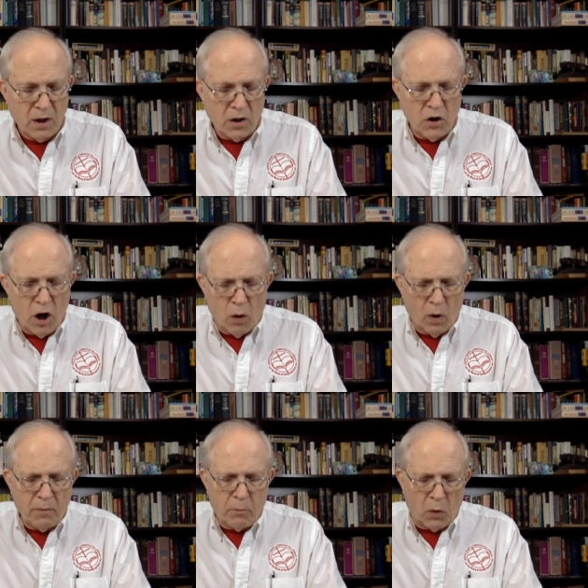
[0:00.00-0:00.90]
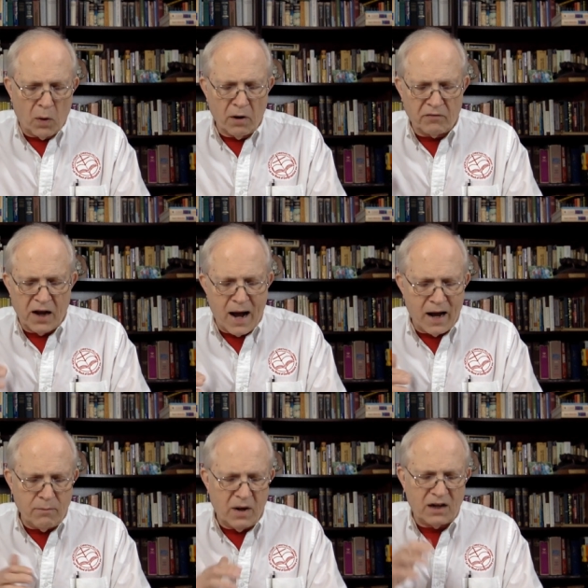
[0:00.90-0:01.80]
No one born of
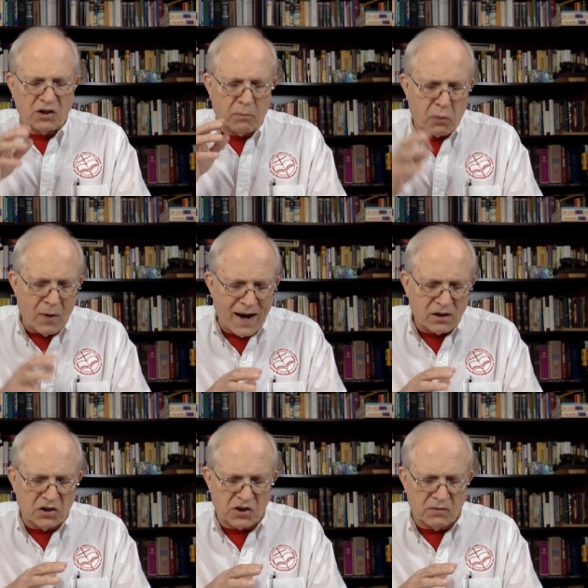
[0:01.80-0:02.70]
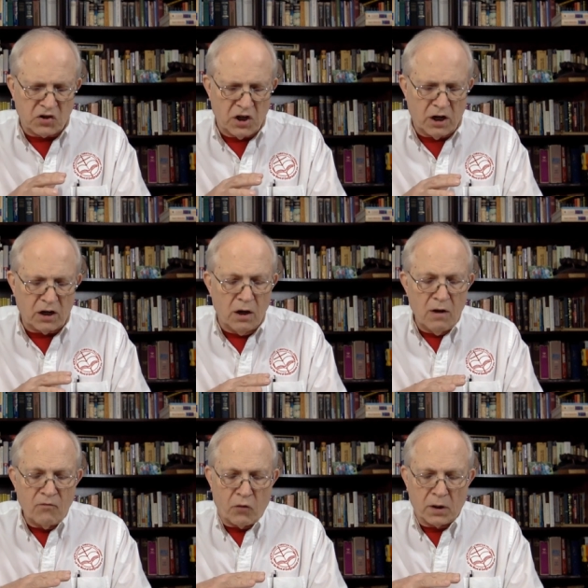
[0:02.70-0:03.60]
God makes a practice of sinning,
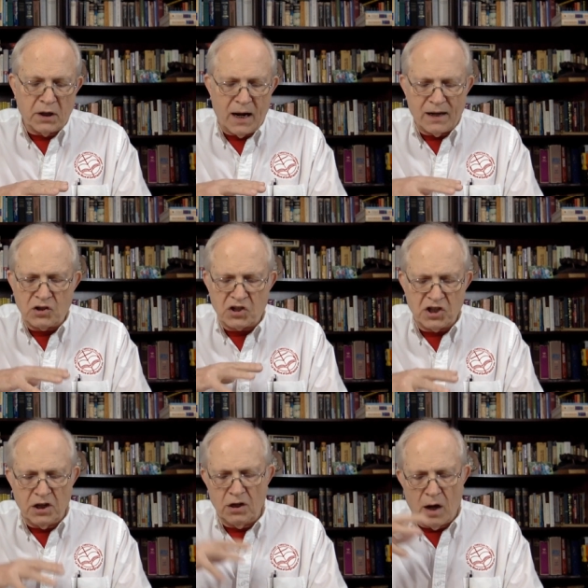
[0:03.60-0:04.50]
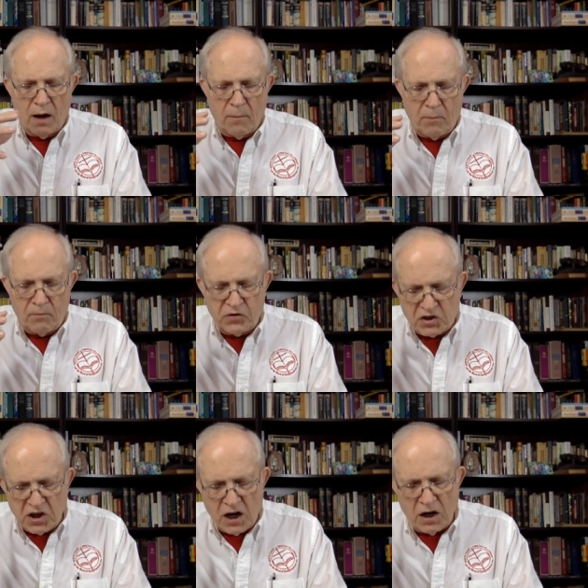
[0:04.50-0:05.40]
for God's sin ab-
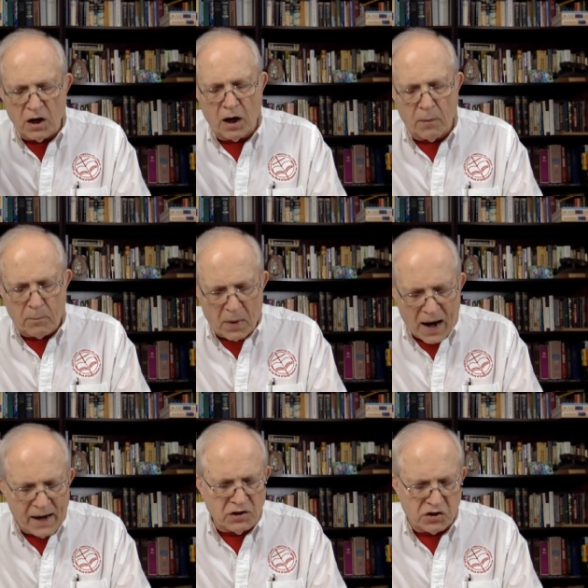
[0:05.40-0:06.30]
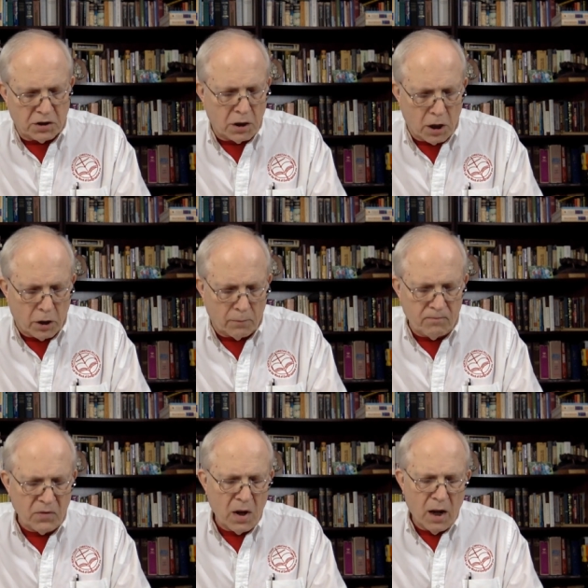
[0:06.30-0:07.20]
seed abides in him,
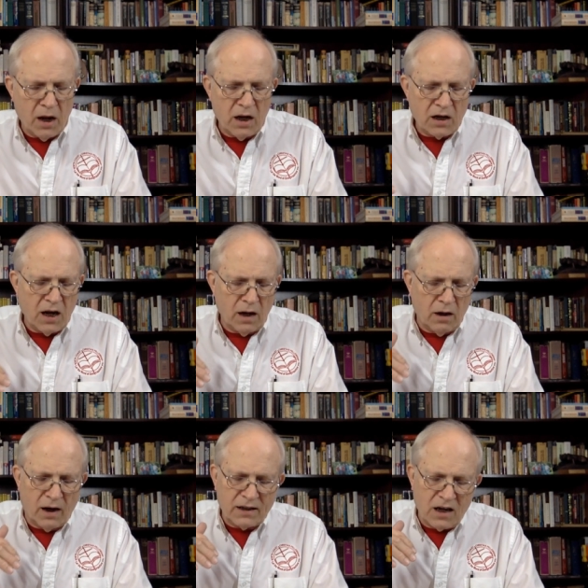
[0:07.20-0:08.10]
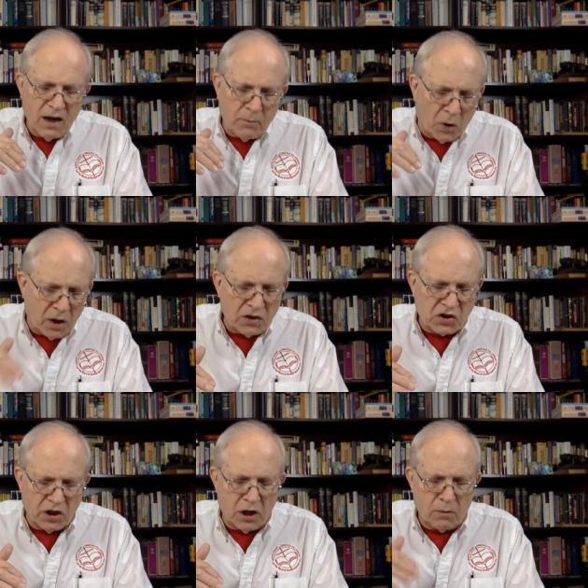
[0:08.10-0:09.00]
and he cannot keep on
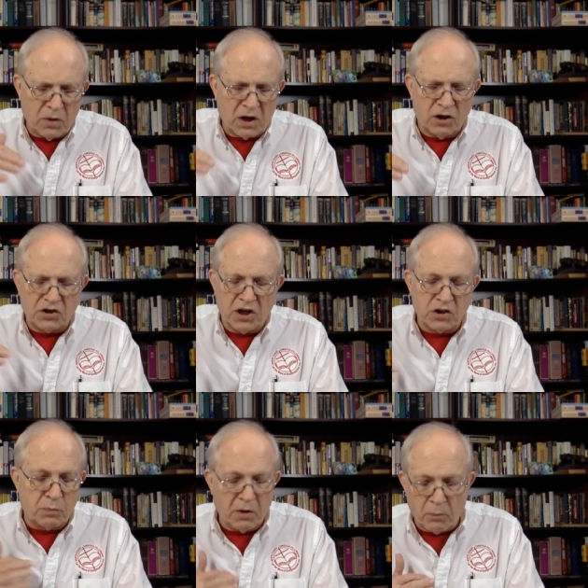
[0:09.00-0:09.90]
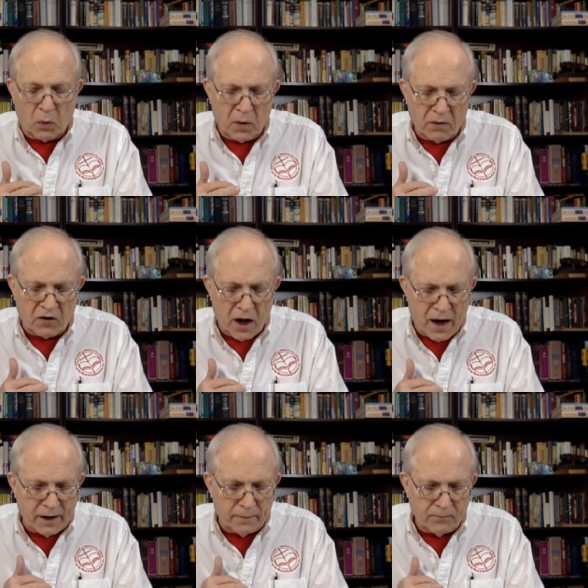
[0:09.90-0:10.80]
sinning because he has been born of
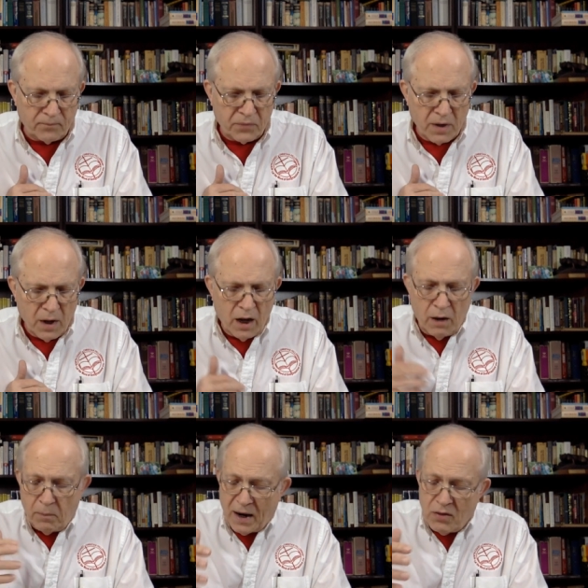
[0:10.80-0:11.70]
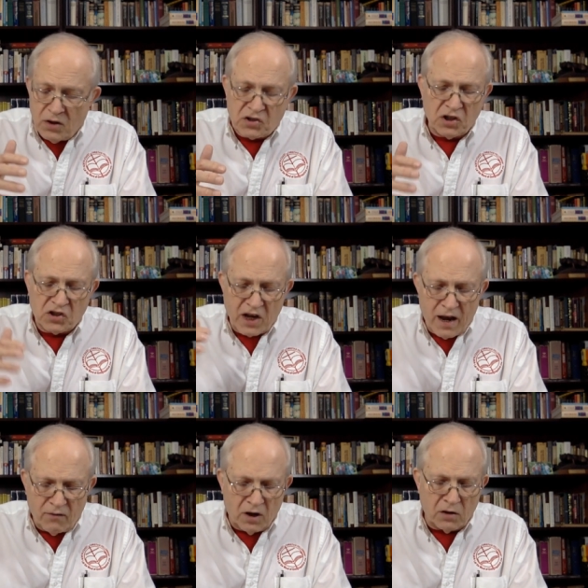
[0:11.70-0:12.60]
God. And by this it's
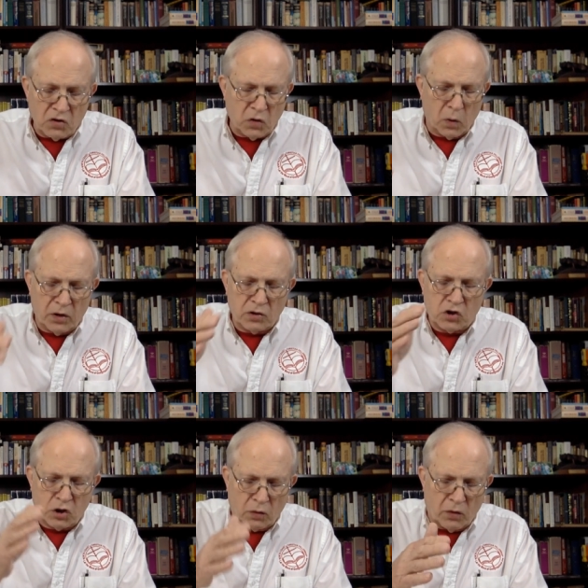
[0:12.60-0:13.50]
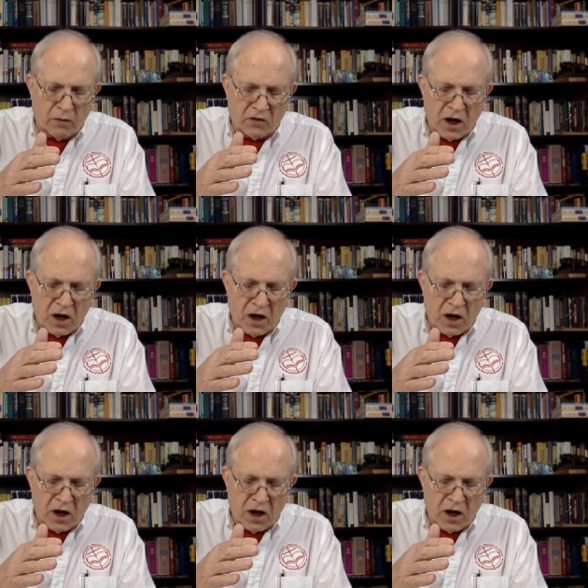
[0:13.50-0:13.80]
evident who are the children of